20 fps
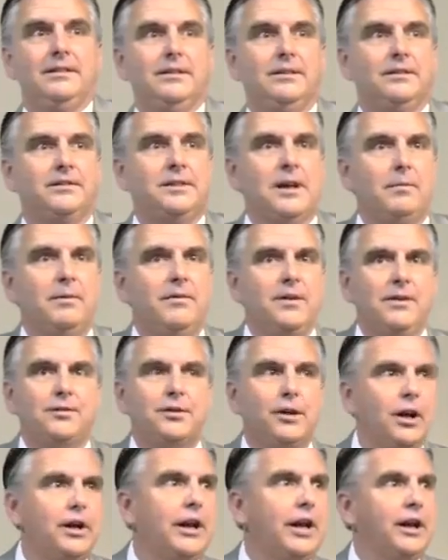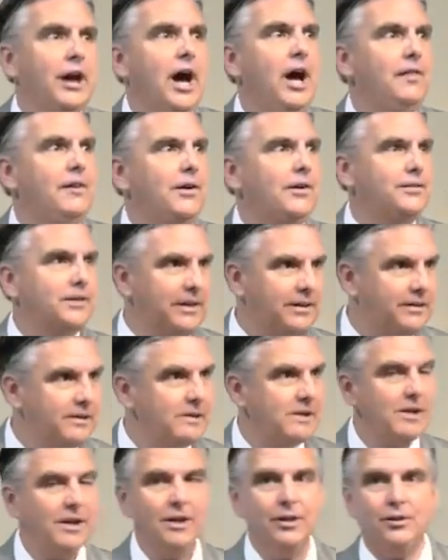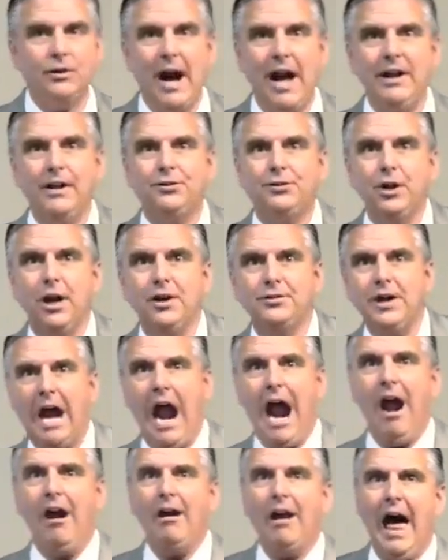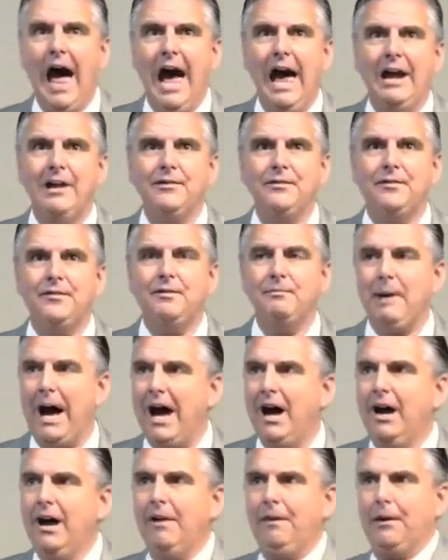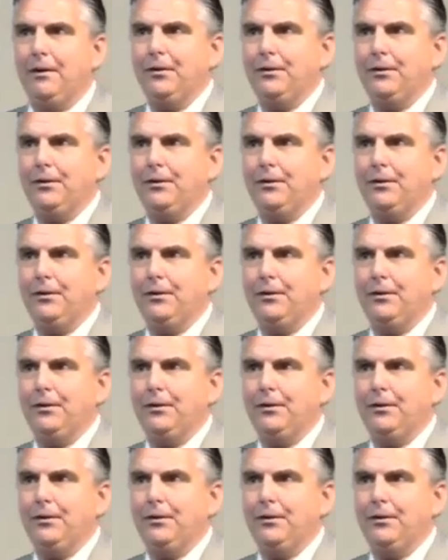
Some of us look at others and try to judge our life by others.